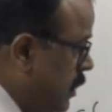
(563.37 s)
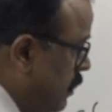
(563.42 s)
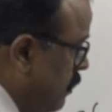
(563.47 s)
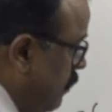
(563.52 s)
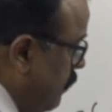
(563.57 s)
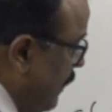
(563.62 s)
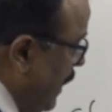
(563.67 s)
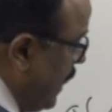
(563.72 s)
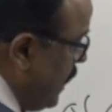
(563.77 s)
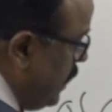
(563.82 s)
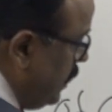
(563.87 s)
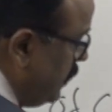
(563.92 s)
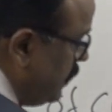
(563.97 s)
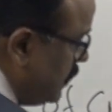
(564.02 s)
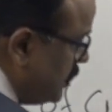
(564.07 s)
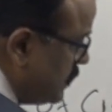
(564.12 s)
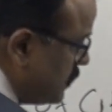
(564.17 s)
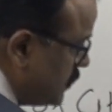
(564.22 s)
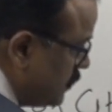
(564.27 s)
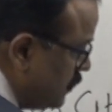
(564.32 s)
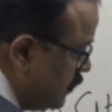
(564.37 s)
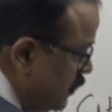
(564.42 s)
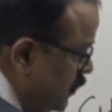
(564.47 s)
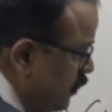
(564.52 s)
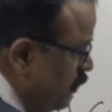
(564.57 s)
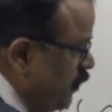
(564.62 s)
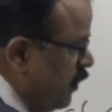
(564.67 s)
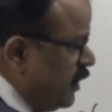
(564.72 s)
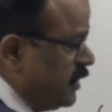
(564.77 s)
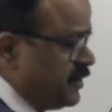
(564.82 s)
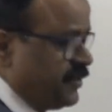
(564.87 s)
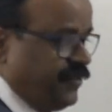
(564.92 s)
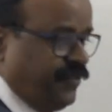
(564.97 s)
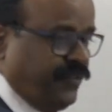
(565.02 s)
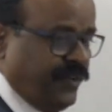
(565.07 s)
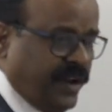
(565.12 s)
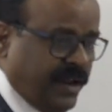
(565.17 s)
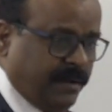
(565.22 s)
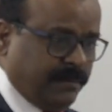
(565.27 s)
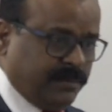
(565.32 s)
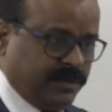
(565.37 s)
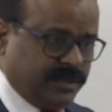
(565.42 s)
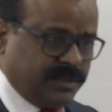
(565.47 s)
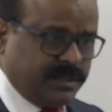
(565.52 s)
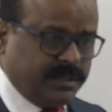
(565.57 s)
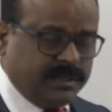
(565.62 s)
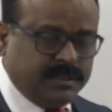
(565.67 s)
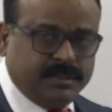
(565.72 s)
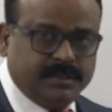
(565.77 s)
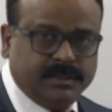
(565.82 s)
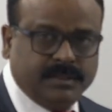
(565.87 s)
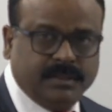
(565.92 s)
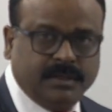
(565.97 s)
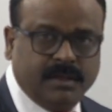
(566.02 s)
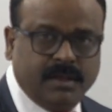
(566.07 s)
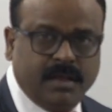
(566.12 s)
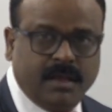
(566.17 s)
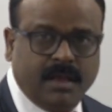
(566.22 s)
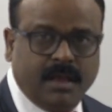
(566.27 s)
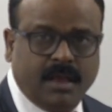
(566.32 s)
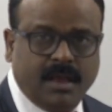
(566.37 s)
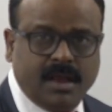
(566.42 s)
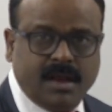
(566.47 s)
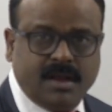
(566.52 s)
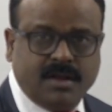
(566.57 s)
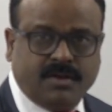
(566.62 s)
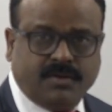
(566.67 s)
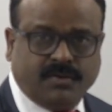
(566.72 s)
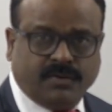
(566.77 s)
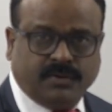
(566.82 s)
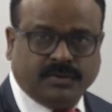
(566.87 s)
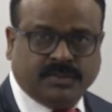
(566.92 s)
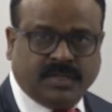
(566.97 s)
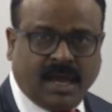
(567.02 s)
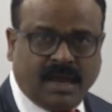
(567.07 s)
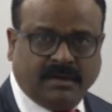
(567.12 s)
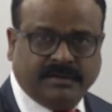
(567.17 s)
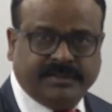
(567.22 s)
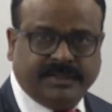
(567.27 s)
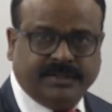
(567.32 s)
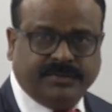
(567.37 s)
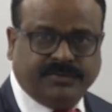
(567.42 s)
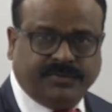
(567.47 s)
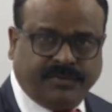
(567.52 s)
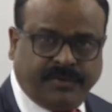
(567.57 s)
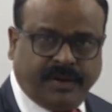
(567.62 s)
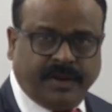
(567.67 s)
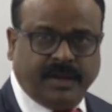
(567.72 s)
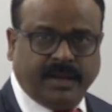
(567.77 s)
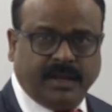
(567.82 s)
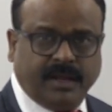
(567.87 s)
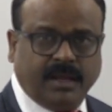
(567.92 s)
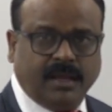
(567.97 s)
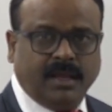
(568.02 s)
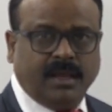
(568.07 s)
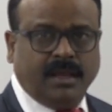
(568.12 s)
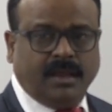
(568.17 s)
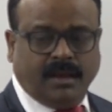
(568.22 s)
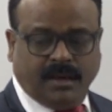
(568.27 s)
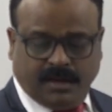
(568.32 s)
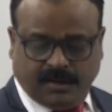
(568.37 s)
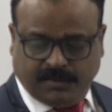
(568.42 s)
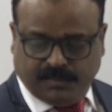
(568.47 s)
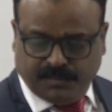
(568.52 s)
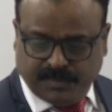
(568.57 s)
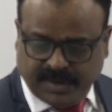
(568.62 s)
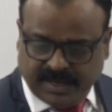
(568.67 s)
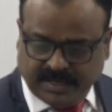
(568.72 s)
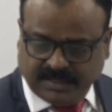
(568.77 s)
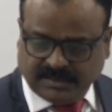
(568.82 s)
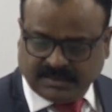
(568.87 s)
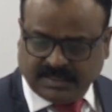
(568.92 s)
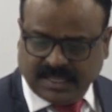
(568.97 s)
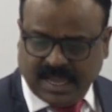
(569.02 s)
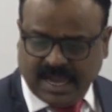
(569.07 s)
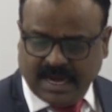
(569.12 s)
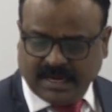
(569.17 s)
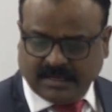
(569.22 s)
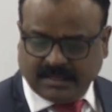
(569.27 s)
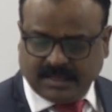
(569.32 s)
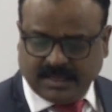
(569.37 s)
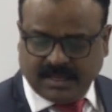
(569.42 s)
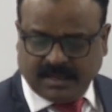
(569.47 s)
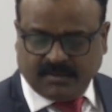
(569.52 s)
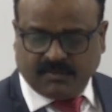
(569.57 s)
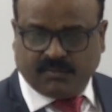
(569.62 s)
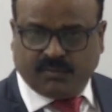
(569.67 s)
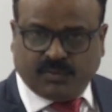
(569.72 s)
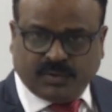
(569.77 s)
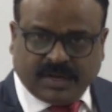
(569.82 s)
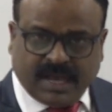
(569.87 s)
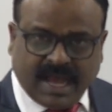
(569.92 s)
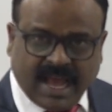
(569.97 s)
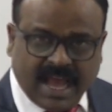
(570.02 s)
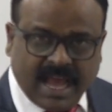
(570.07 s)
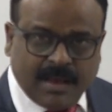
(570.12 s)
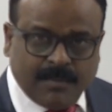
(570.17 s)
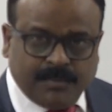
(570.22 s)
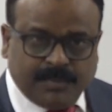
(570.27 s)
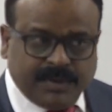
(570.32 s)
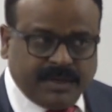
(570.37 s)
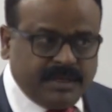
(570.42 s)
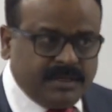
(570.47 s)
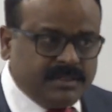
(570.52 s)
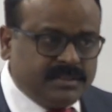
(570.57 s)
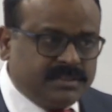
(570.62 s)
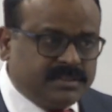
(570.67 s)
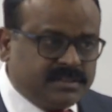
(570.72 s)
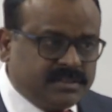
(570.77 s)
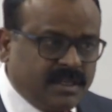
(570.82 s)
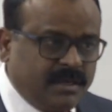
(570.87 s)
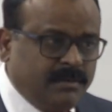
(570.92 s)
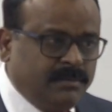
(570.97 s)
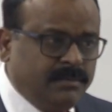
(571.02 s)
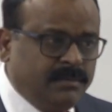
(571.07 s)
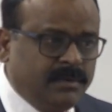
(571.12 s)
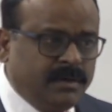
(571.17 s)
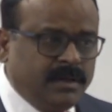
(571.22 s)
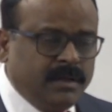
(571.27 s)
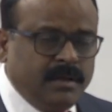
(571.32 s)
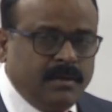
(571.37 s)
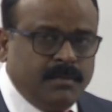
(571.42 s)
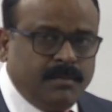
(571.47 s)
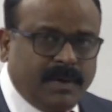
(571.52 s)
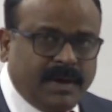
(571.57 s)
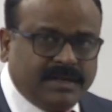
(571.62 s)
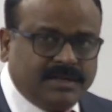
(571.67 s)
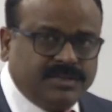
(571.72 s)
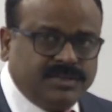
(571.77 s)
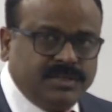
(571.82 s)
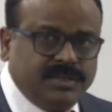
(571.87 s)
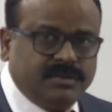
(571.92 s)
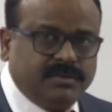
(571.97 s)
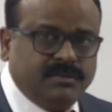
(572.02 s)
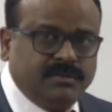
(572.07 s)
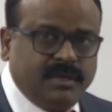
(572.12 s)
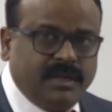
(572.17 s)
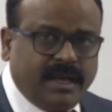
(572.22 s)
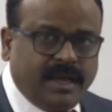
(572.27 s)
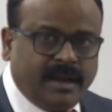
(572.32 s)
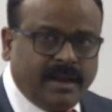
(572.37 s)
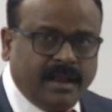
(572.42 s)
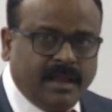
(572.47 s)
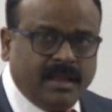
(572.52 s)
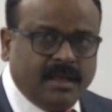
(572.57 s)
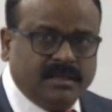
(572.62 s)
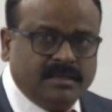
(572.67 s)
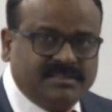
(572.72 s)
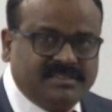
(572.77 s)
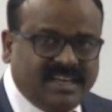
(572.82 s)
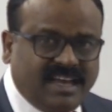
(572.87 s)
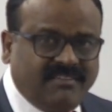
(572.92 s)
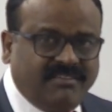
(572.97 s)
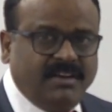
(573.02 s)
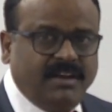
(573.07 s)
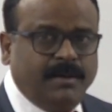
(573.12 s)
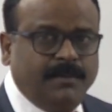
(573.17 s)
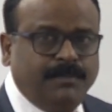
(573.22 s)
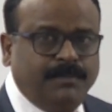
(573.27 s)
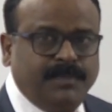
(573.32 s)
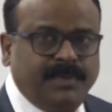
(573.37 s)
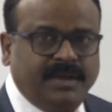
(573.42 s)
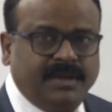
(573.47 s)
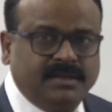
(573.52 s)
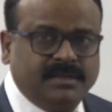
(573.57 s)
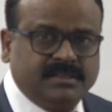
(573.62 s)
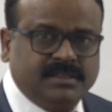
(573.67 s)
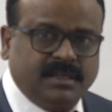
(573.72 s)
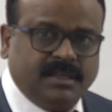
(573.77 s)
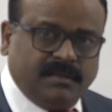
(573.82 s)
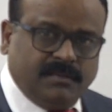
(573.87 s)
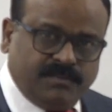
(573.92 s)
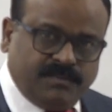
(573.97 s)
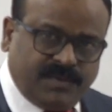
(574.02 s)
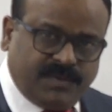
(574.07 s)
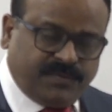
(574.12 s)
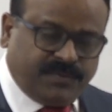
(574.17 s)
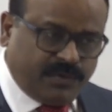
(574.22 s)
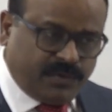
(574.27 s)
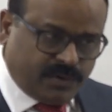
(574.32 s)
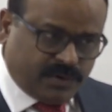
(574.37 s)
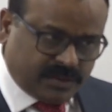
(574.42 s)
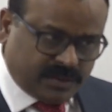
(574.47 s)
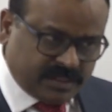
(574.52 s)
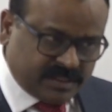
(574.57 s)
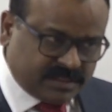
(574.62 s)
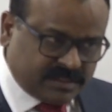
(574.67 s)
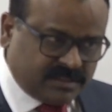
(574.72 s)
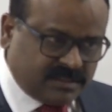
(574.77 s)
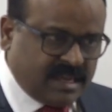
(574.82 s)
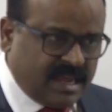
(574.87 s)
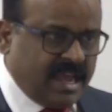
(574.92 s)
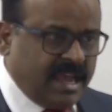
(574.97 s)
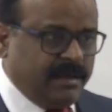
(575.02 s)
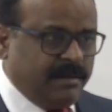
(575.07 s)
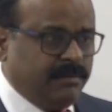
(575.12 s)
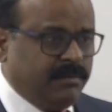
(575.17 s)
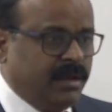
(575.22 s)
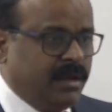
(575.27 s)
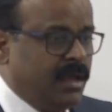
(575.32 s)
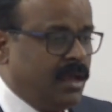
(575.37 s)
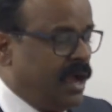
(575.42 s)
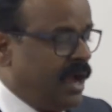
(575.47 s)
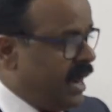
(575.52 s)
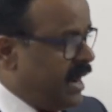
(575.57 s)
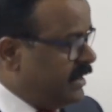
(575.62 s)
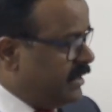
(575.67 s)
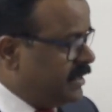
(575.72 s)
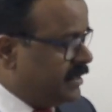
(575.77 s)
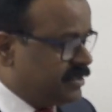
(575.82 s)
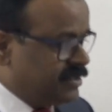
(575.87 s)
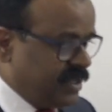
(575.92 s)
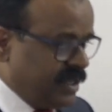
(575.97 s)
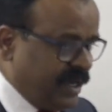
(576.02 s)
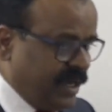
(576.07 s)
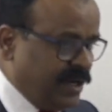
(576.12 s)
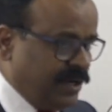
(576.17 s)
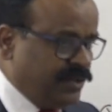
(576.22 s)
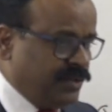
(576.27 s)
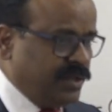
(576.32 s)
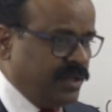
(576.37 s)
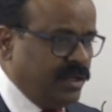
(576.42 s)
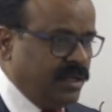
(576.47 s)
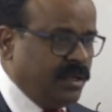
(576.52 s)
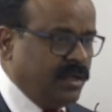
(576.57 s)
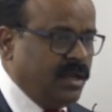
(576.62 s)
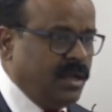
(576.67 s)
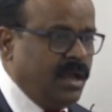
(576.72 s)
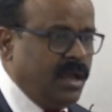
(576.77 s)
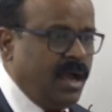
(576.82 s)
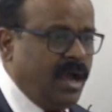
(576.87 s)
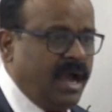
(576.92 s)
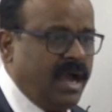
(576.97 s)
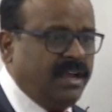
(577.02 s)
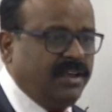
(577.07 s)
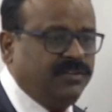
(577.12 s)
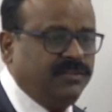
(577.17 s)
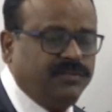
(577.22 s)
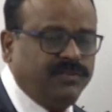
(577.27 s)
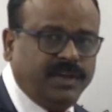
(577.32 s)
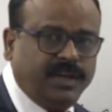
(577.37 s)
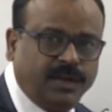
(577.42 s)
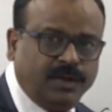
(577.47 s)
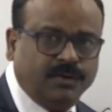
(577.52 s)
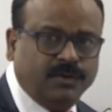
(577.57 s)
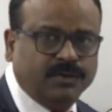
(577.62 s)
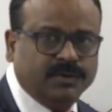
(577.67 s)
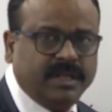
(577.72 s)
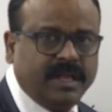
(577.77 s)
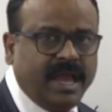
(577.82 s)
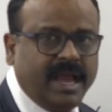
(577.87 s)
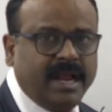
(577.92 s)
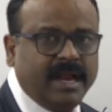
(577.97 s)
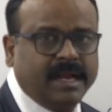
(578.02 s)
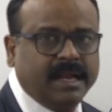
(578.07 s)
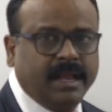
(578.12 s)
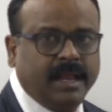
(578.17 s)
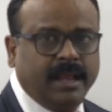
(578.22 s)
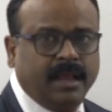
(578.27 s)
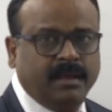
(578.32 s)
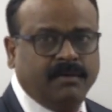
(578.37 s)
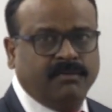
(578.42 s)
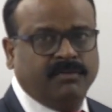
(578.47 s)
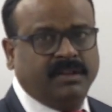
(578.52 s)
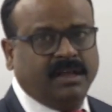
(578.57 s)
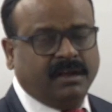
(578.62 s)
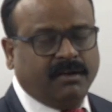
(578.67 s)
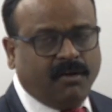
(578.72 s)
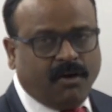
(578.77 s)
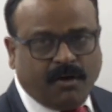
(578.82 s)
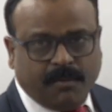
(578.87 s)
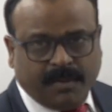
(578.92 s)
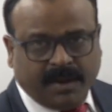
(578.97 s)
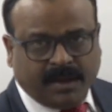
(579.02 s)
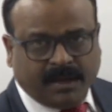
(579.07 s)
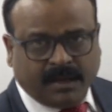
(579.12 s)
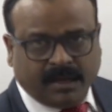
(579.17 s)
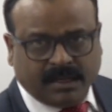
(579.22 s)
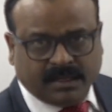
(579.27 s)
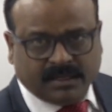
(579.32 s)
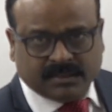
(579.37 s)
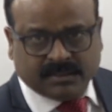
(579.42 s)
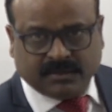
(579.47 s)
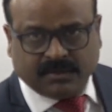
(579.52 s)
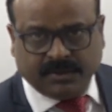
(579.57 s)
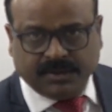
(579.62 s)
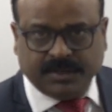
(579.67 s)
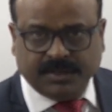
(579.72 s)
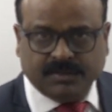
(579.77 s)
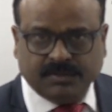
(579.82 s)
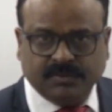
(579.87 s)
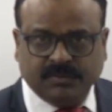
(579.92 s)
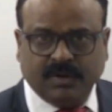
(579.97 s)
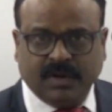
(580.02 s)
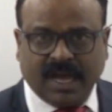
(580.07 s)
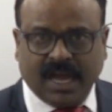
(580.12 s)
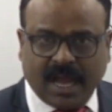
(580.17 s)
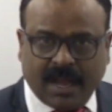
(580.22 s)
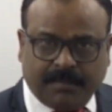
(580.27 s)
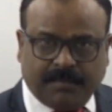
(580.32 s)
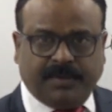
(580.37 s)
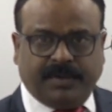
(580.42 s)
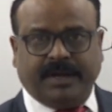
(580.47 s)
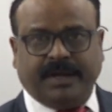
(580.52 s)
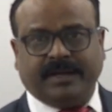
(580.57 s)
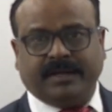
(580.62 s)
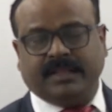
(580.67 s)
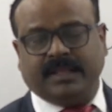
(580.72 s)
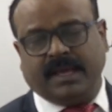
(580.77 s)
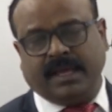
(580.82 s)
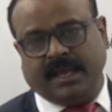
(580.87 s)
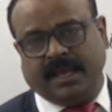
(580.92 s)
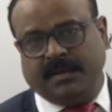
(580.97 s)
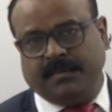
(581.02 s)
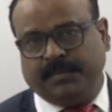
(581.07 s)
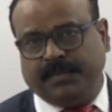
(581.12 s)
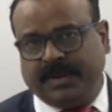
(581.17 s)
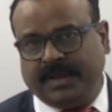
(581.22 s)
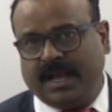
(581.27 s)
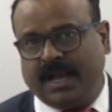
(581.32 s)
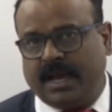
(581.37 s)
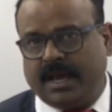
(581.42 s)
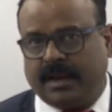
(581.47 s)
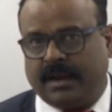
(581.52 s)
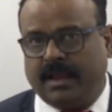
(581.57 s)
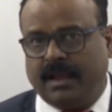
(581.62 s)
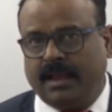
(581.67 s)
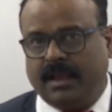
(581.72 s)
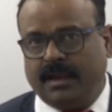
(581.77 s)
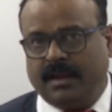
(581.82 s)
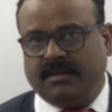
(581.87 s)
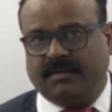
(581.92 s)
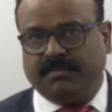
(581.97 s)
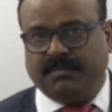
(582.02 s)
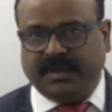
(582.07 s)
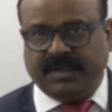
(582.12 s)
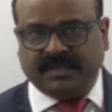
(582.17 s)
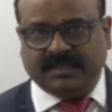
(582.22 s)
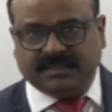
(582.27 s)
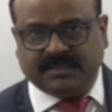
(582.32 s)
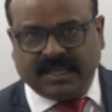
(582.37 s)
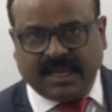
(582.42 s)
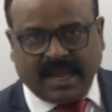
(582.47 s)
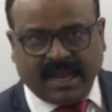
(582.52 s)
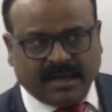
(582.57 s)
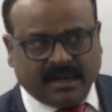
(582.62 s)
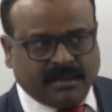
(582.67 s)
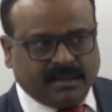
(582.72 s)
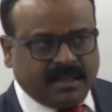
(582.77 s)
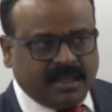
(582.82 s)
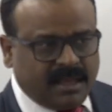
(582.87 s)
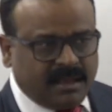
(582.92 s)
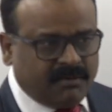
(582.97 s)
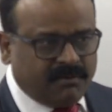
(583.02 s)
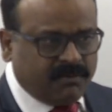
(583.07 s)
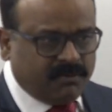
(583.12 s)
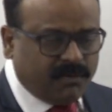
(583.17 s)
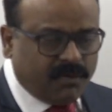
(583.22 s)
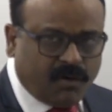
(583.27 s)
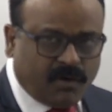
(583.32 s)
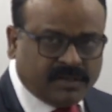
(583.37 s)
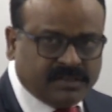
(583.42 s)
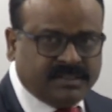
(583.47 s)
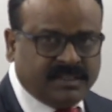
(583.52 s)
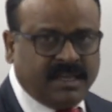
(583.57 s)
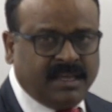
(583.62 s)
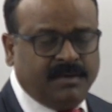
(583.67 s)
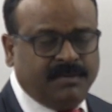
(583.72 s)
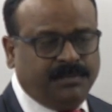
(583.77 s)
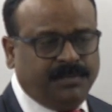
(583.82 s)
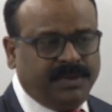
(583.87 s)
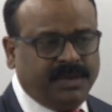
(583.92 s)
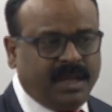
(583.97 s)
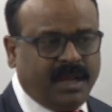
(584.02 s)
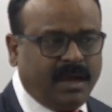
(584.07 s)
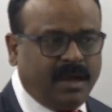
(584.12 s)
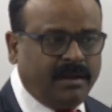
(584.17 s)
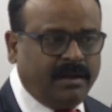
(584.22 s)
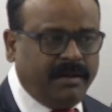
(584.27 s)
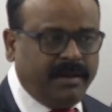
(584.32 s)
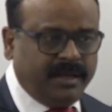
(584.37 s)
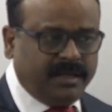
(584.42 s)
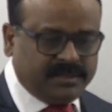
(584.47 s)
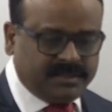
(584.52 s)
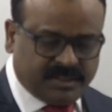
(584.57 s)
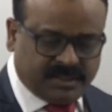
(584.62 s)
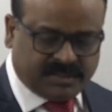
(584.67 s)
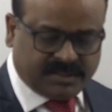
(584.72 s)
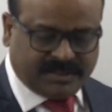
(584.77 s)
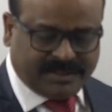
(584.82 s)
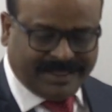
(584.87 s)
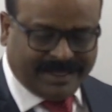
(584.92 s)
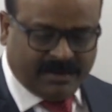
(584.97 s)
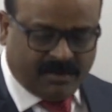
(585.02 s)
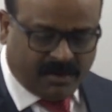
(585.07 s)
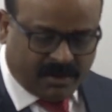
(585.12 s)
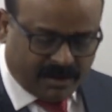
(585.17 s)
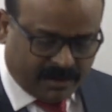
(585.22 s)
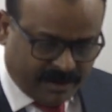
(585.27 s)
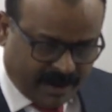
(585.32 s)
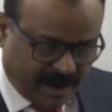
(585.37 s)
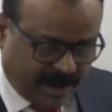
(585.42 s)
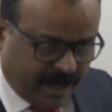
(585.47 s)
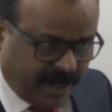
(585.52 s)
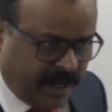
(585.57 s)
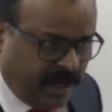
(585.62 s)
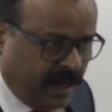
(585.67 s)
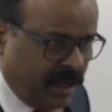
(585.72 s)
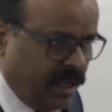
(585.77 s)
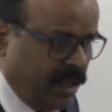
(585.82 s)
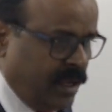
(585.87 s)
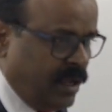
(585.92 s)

when this rule was framed in 2003, it means that there would have been some particular development before this time. And the second thing, as we know that the government is going to update the NPR, it means that there was NPR existing already.